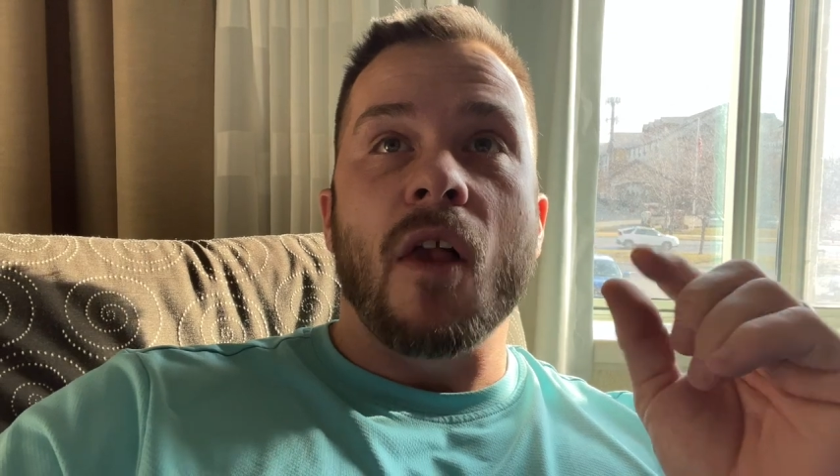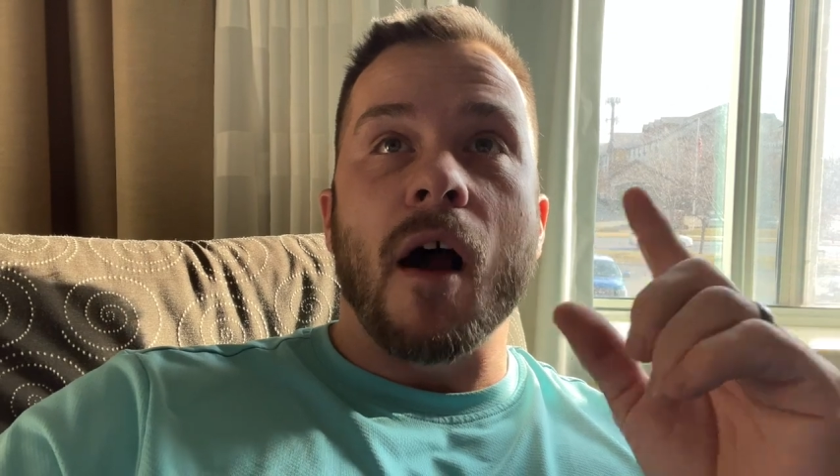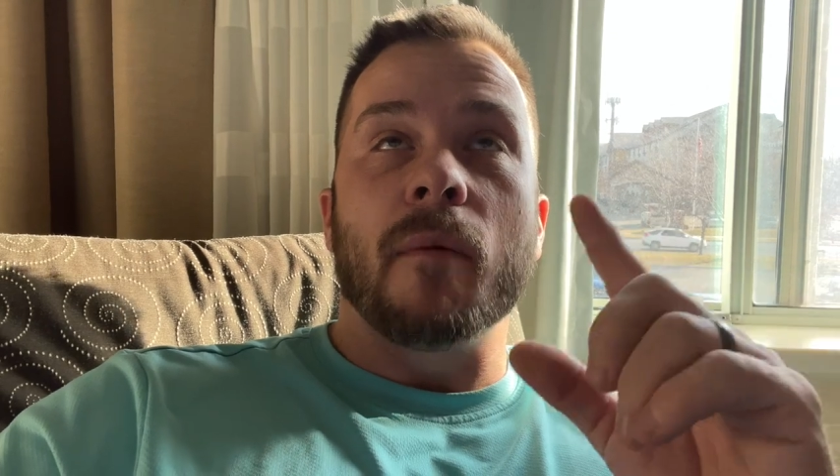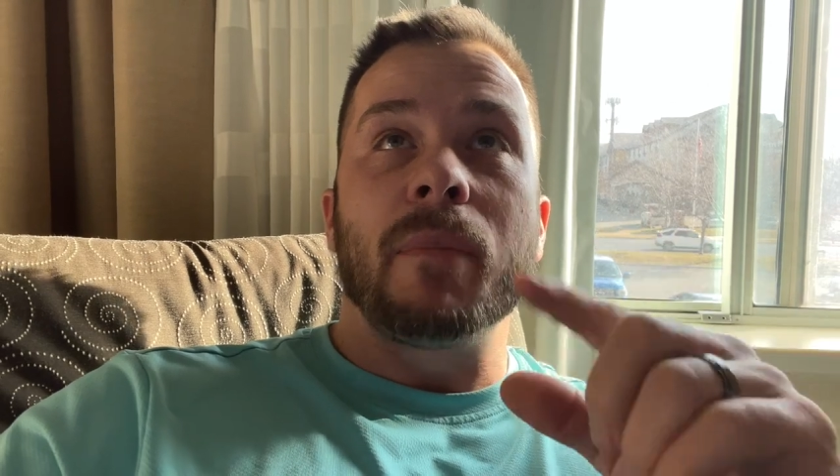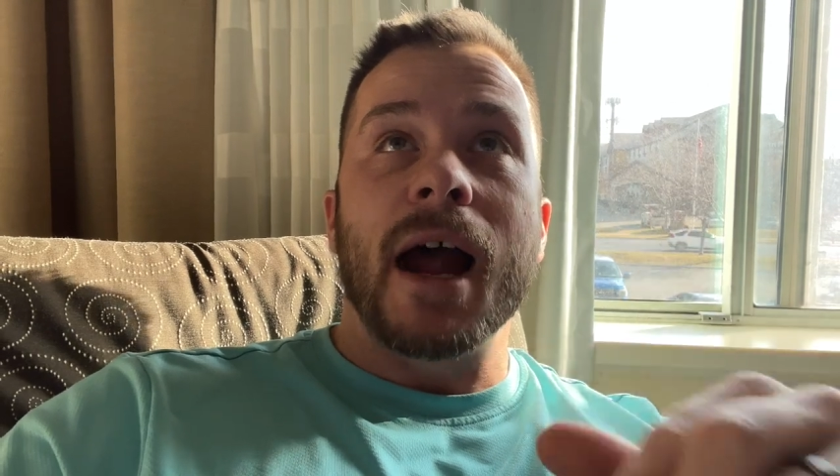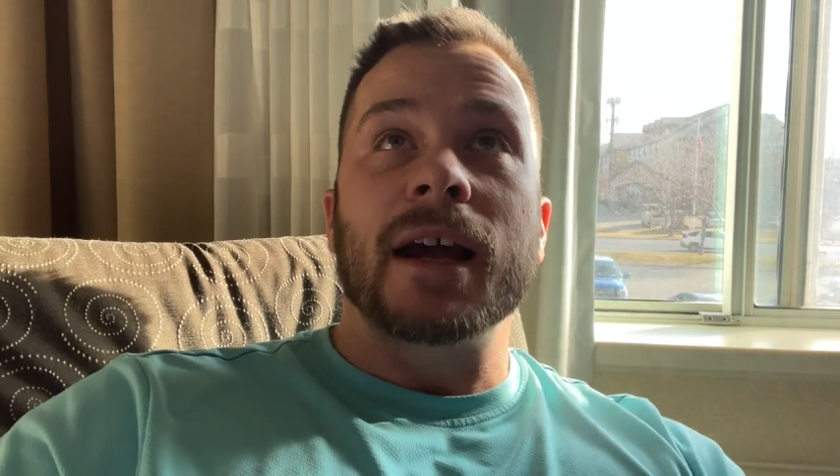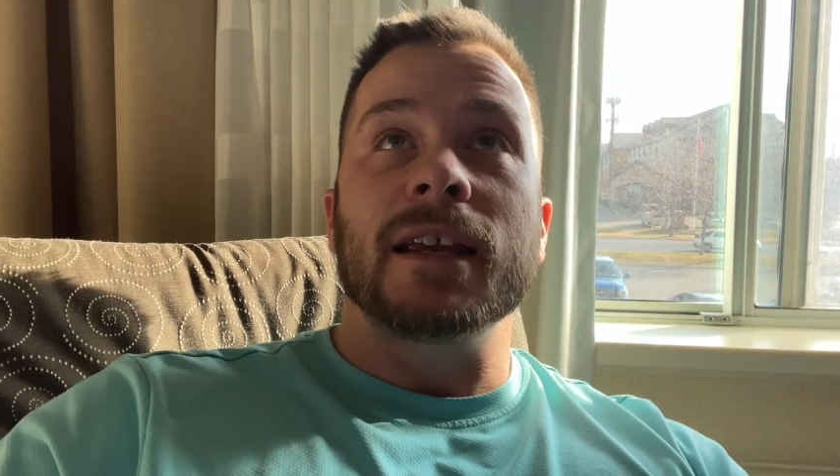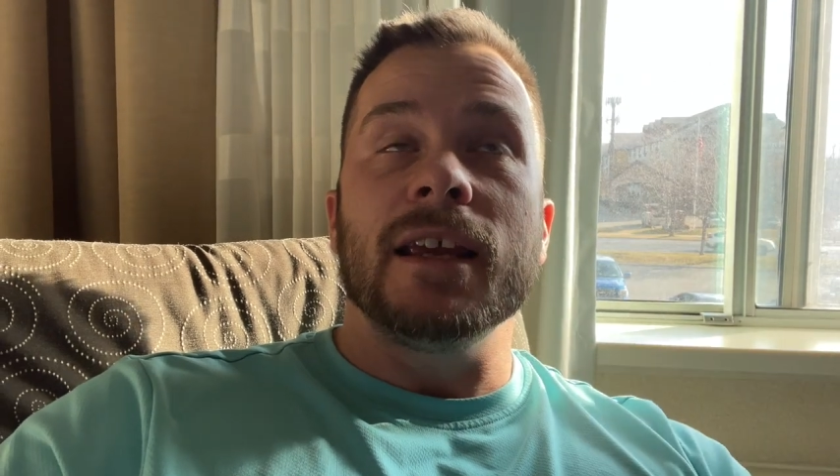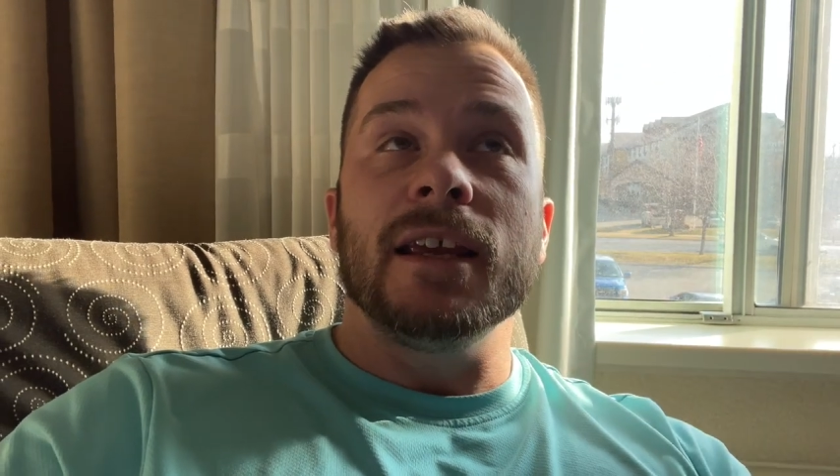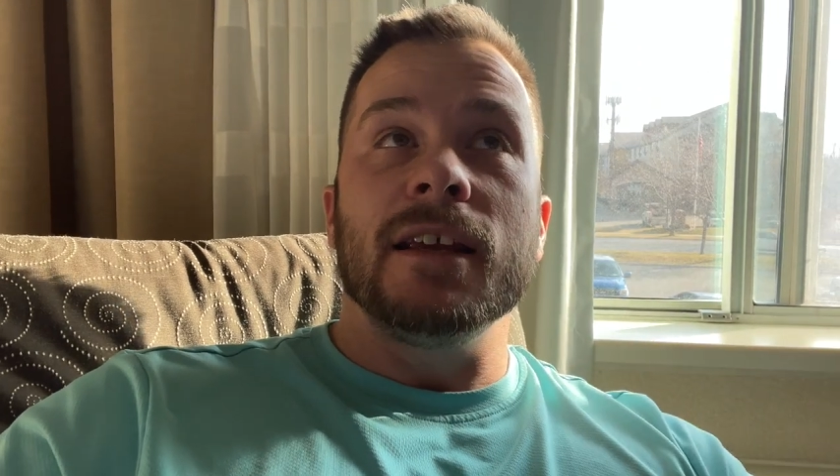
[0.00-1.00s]
uh, back
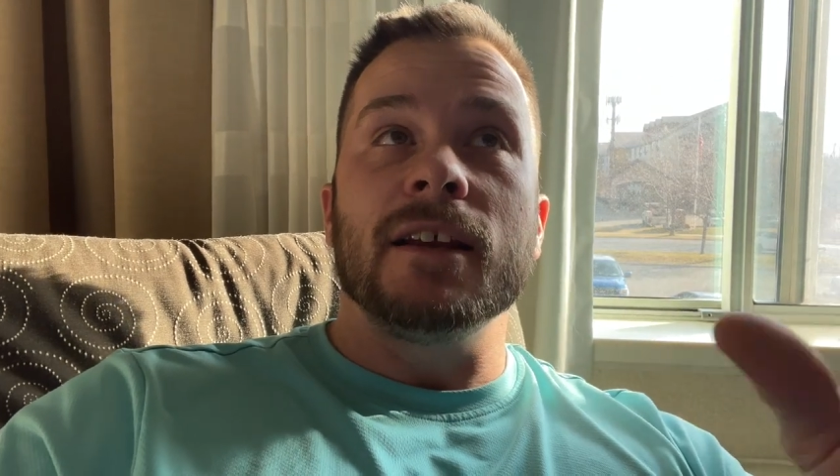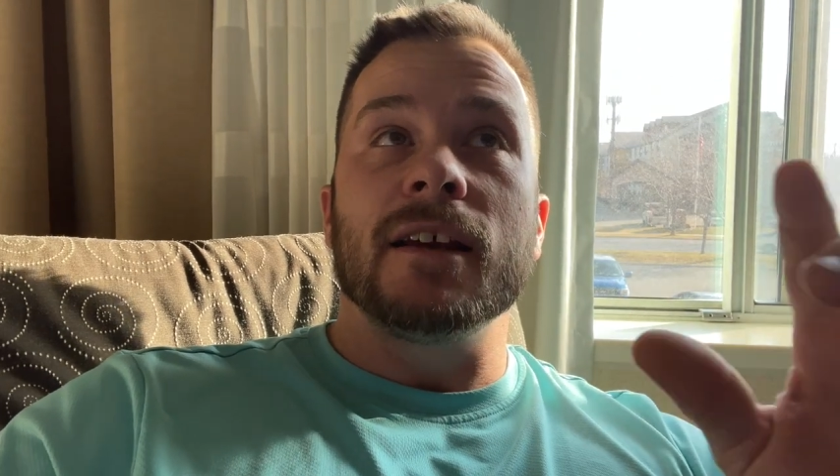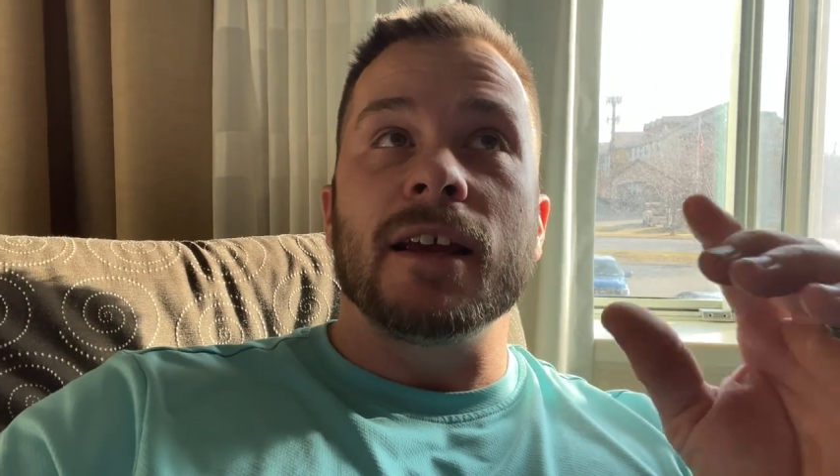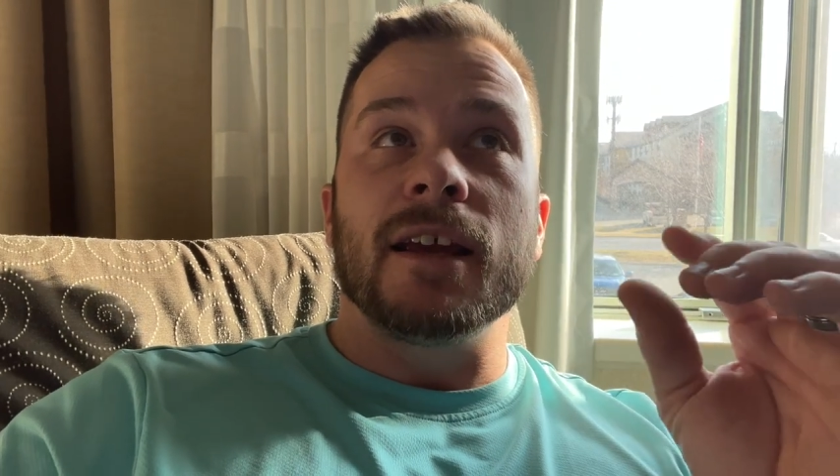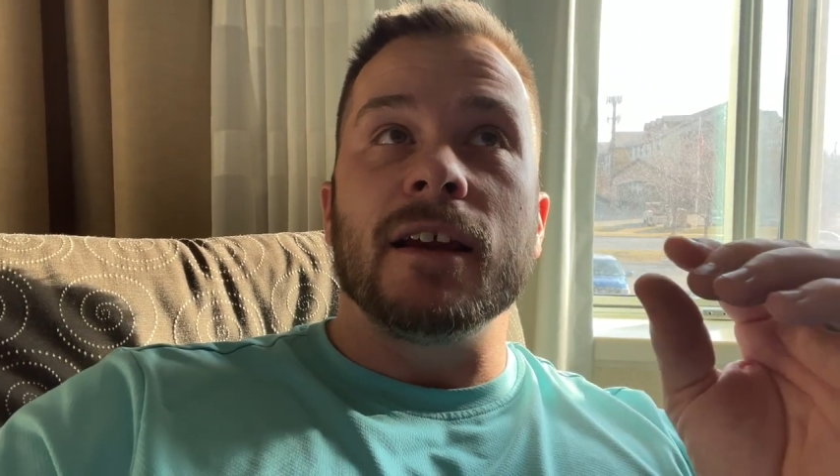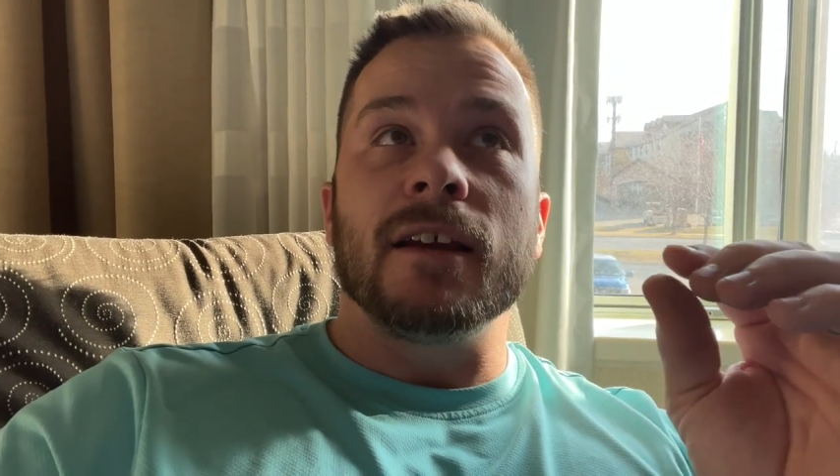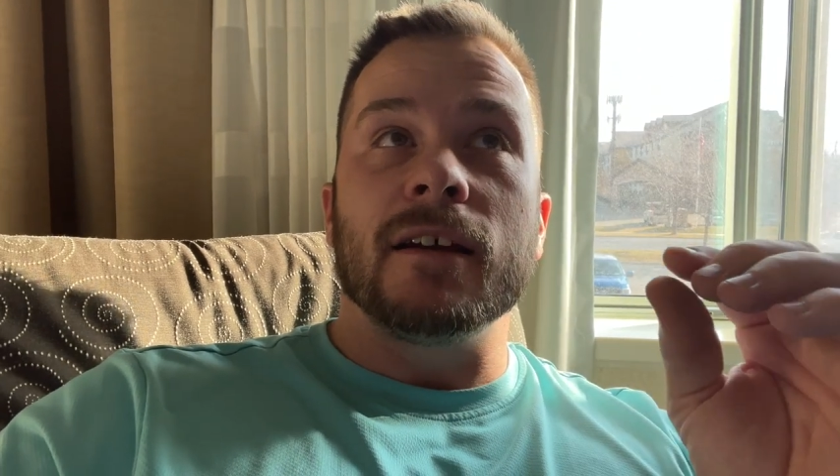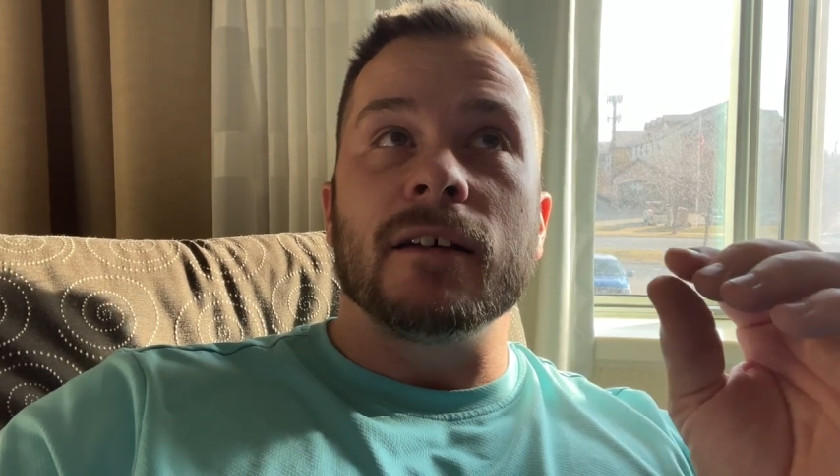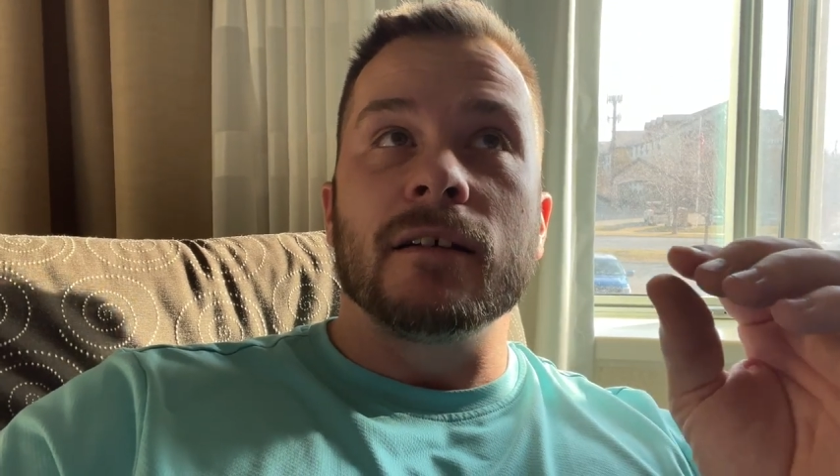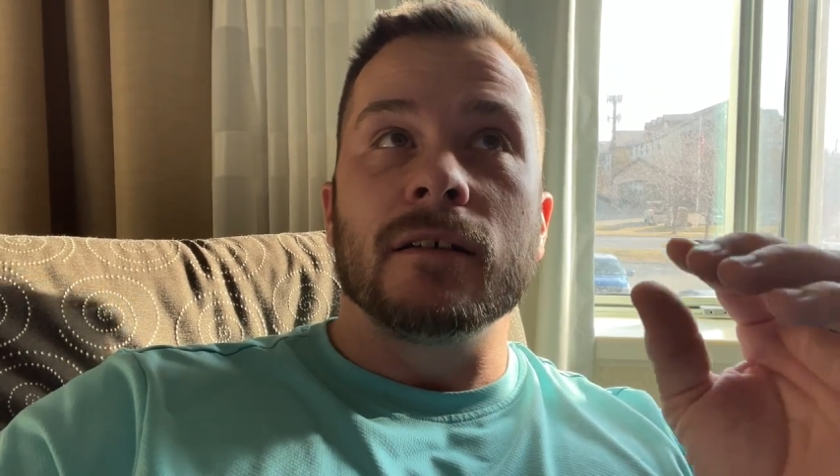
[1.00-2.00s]
in a